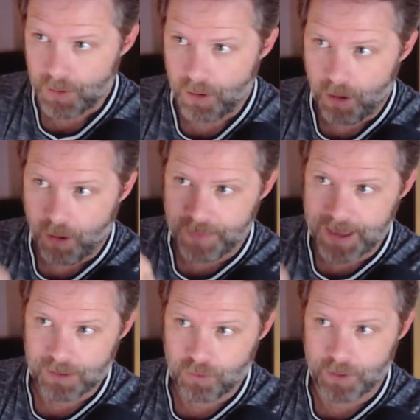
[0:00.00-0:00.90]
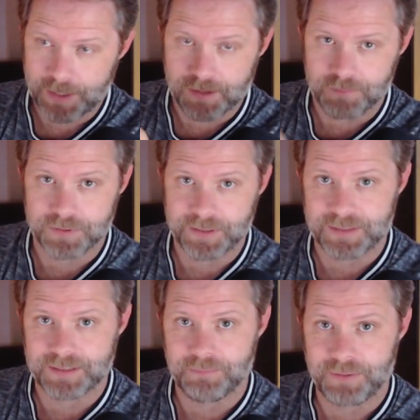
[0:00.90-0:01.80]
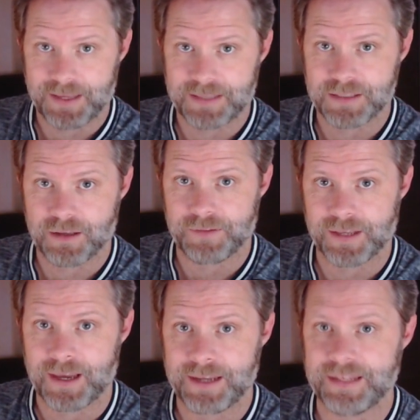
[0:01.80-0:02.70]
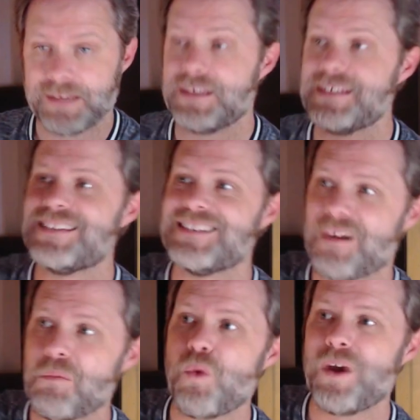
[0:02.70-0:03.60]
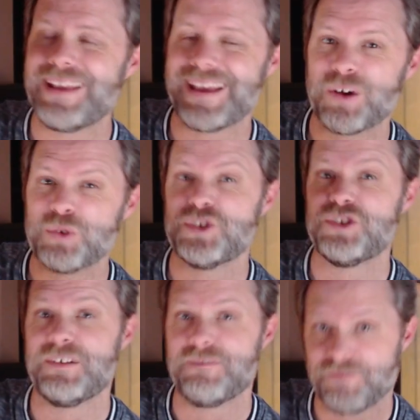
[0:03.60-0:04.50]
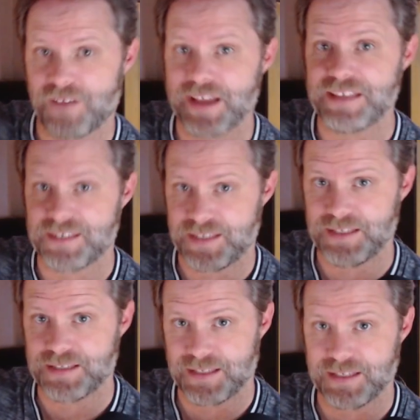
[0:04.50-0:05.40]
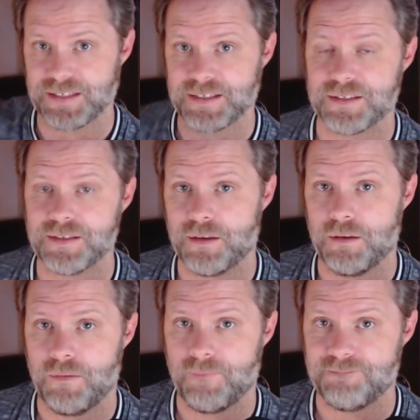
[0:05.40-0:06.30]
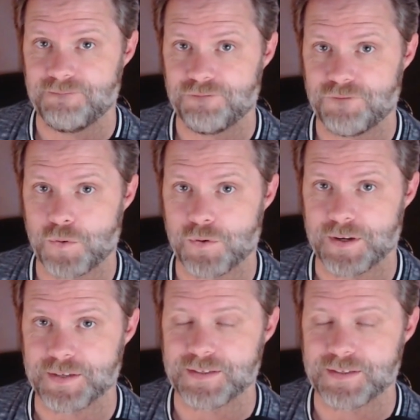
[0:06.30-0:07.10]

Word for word: that coin completely depends on the idea that someone else defines these things for us.